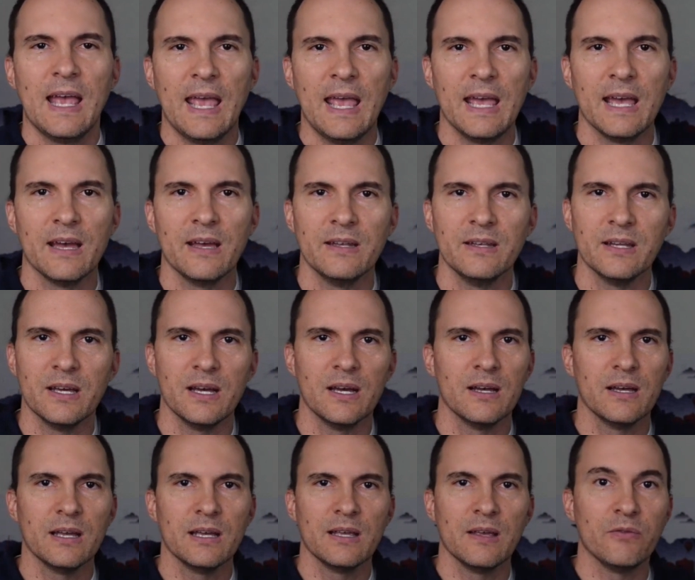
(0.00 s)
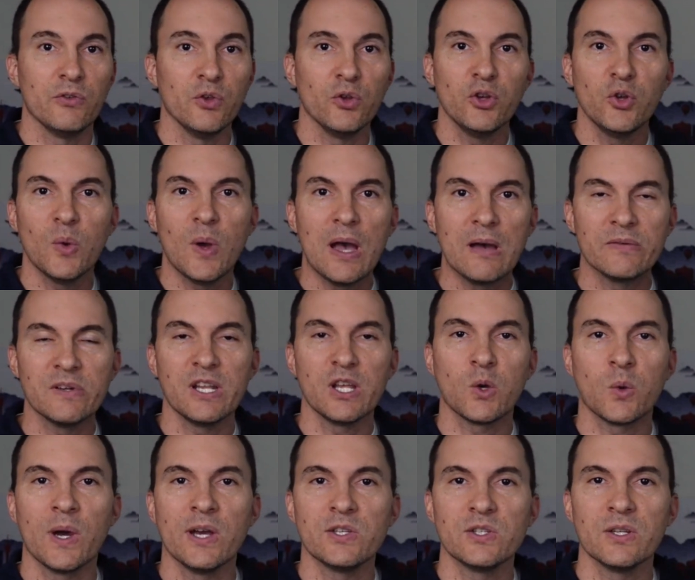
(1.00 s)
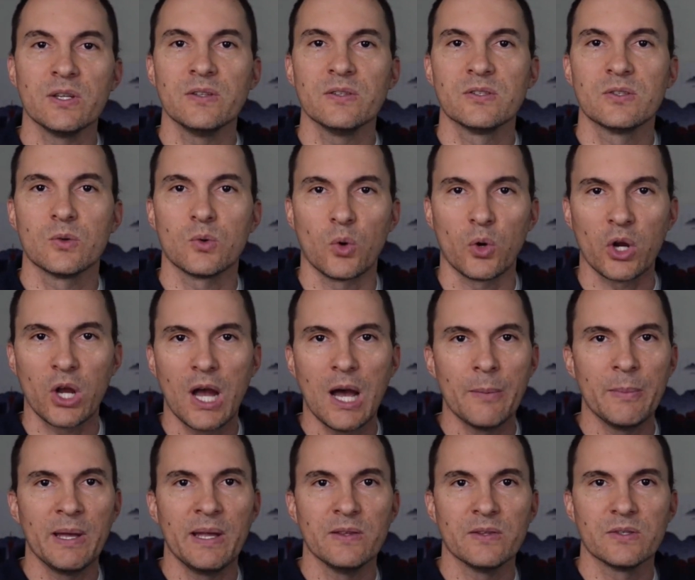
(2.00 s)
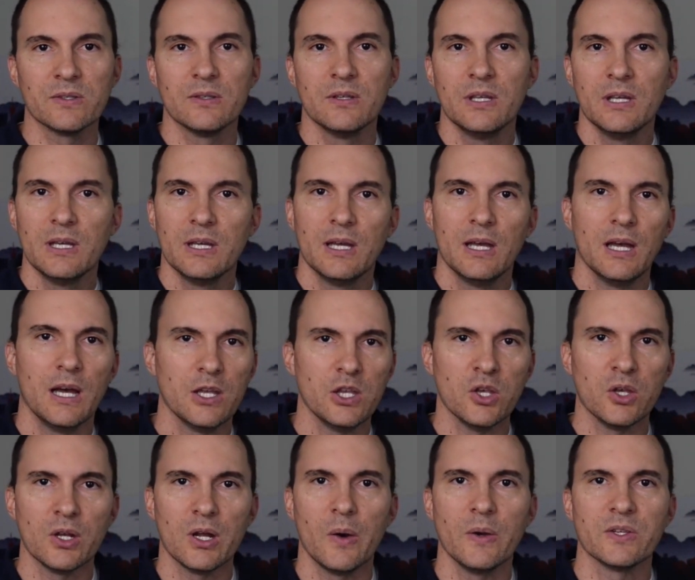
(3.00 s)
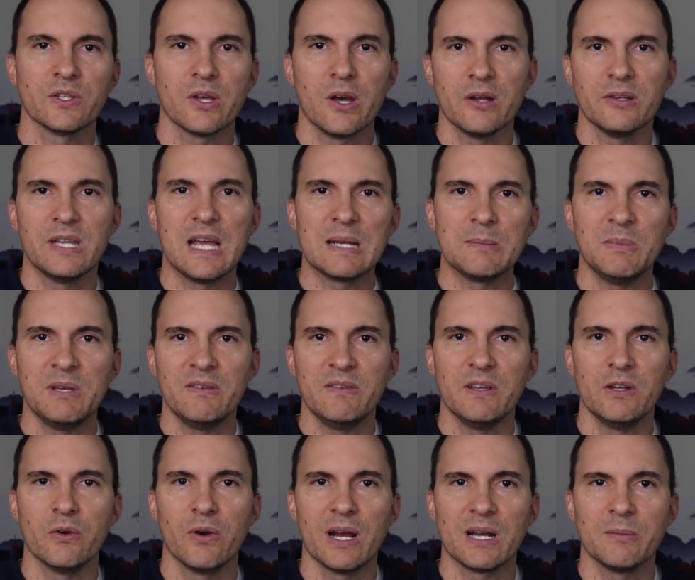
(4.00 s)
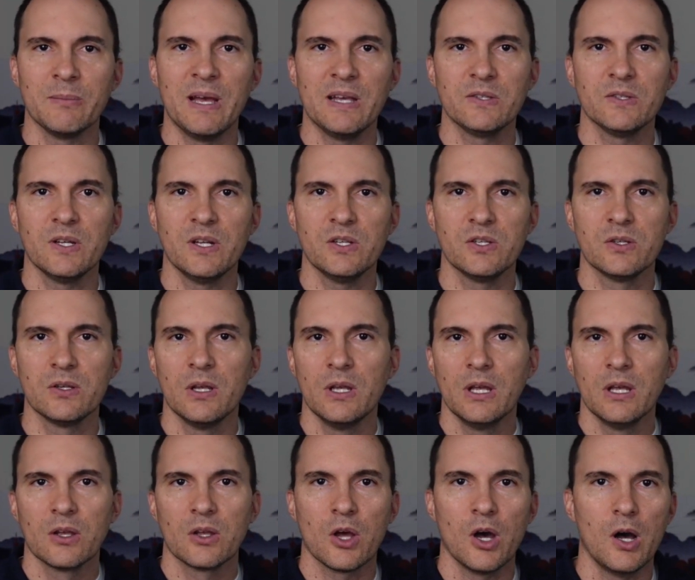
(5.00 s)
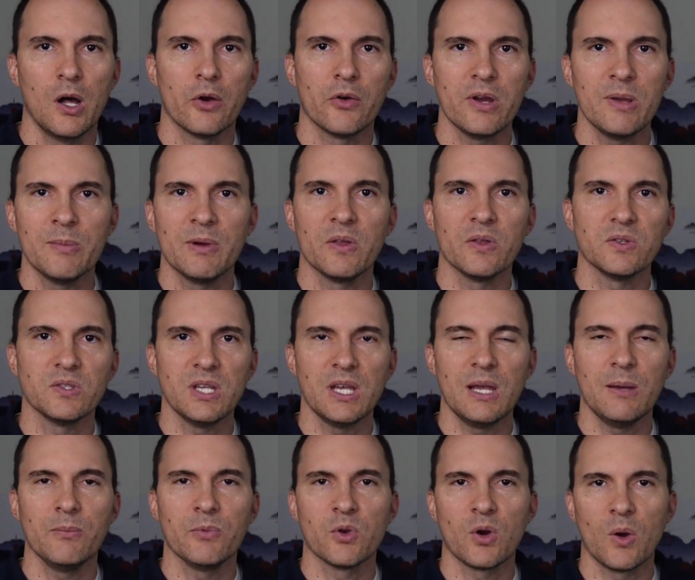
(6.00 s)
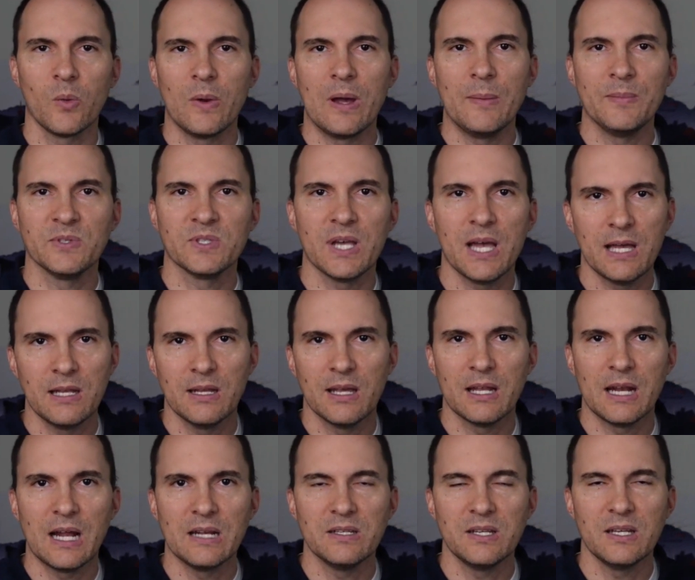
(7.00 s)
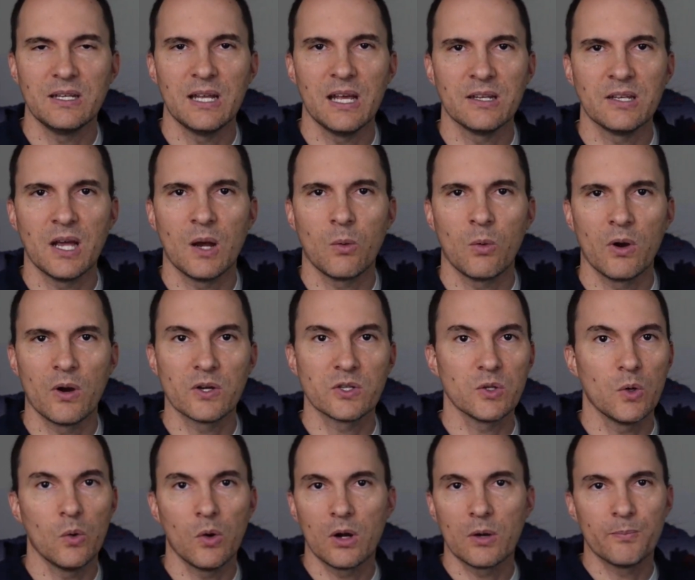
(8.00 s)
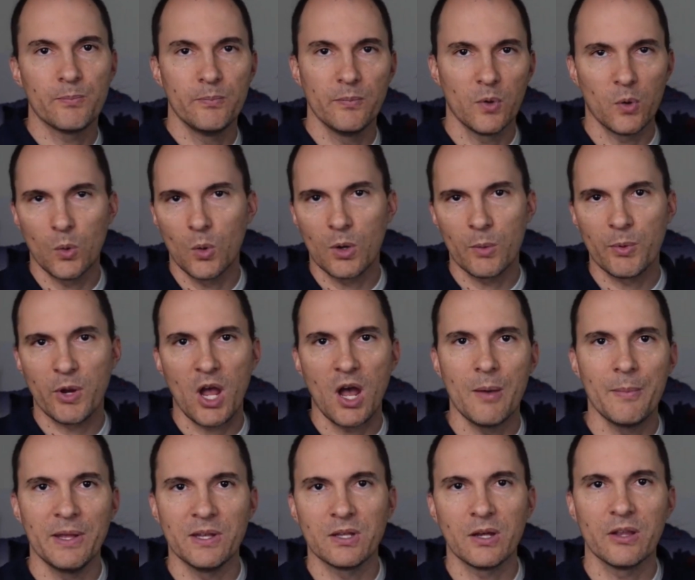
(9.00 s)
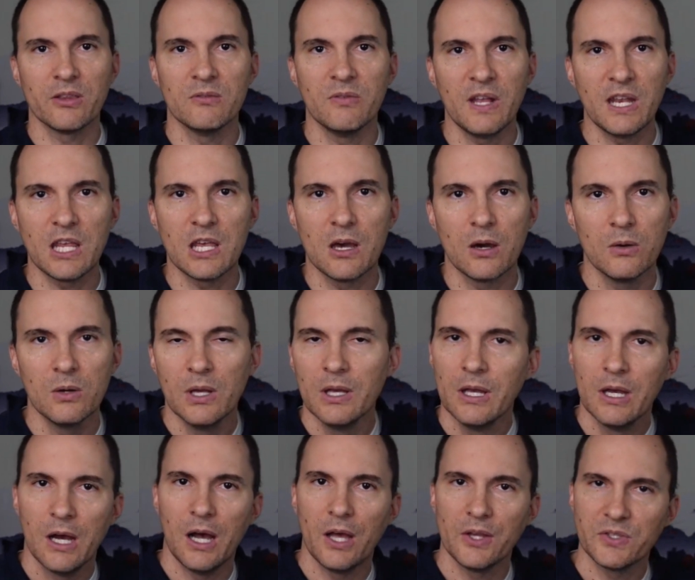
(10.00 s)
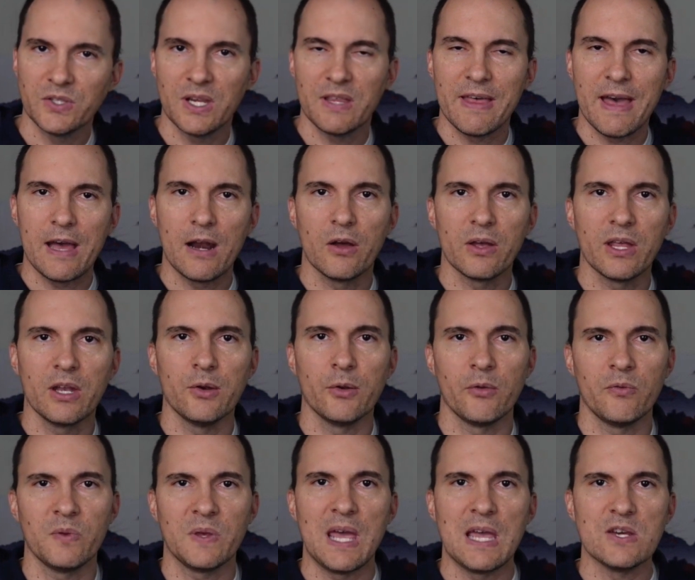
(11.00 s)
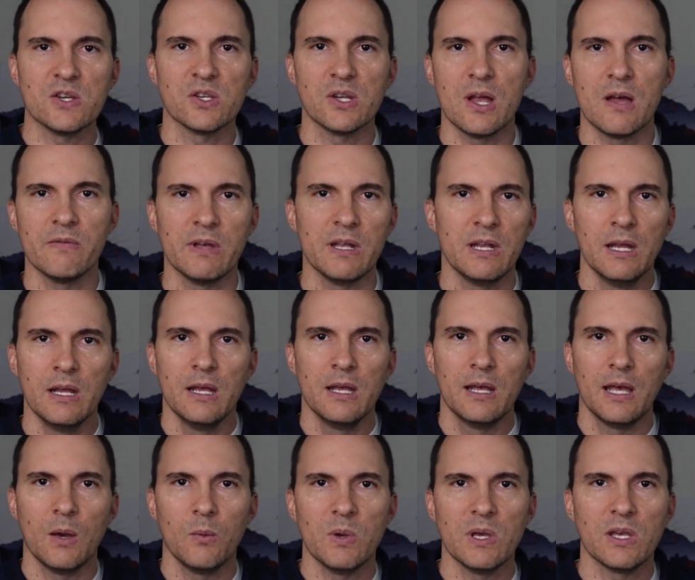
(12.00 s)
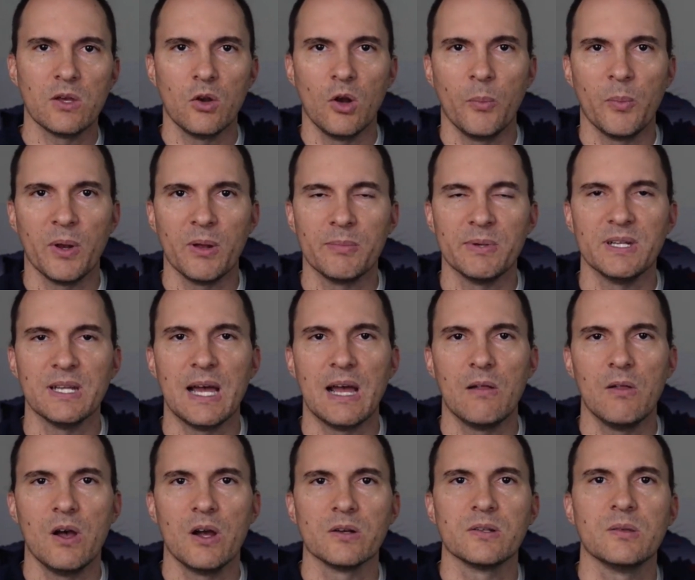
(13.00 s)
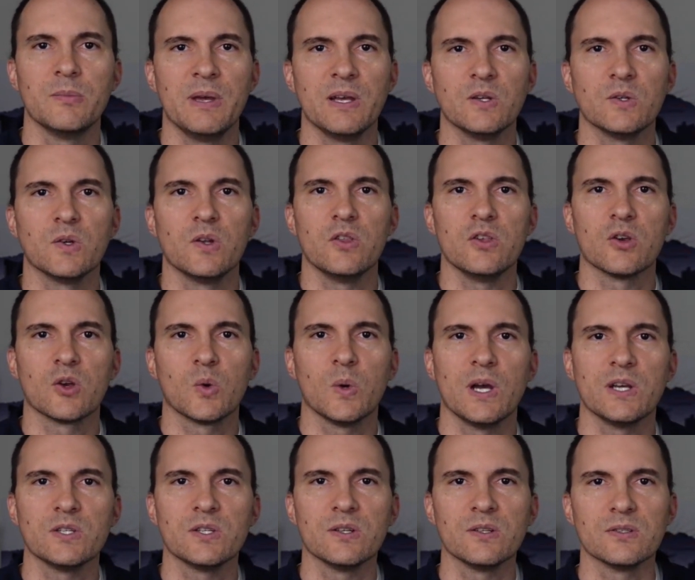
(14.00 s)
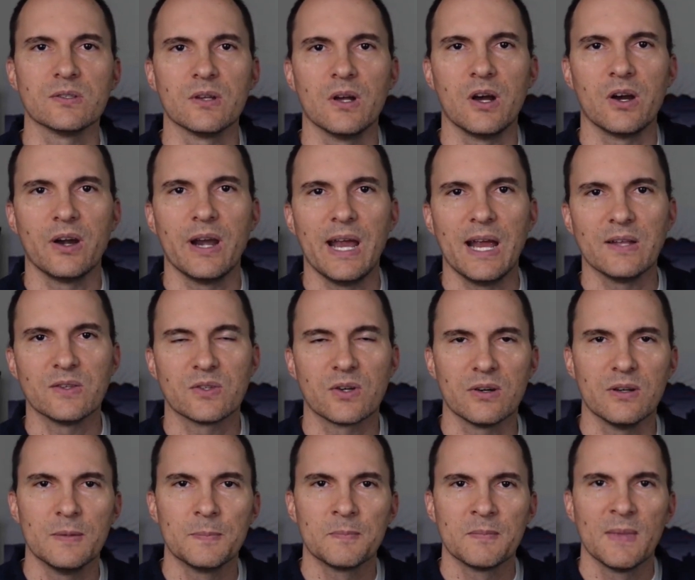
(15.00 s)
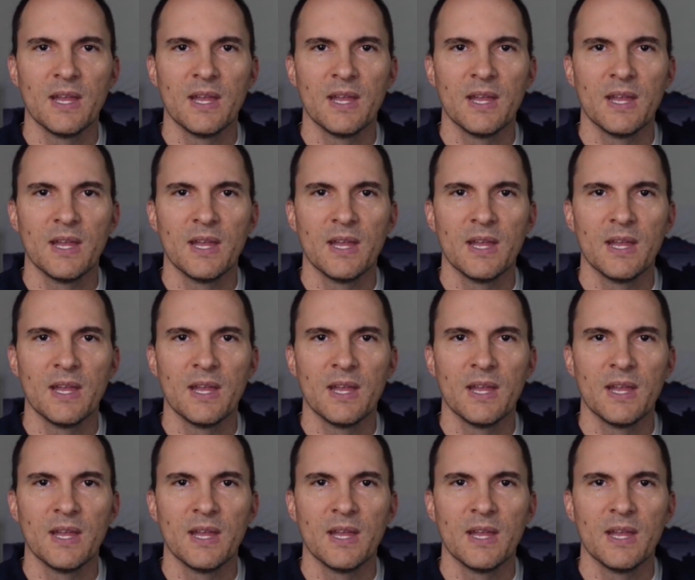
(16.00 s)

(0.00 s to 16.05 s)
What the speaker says: And if you do have any questions or comments, you can always contact me via direct message, call or email the team through our website at ITNet.works, or comment on the video. I'll see that, I'll get notification of it, and we can open up a dialogue to make sure that your questions are answered.